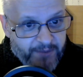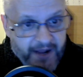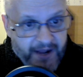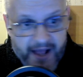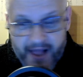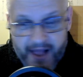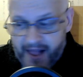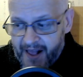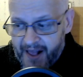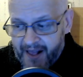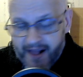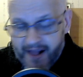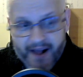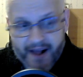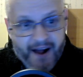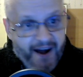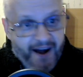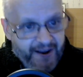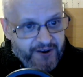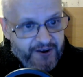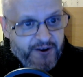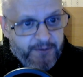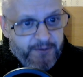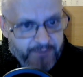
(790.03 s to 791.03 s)
But
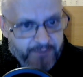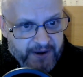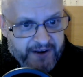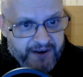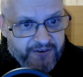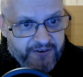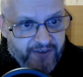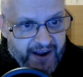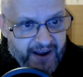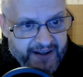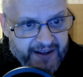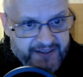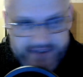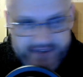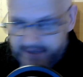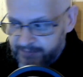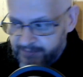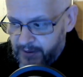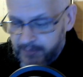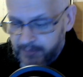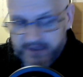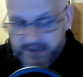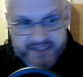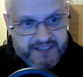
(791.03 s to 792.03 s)
I could be correct and he's
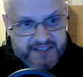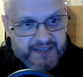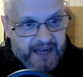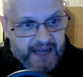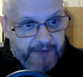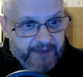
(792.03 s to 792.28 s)
probably just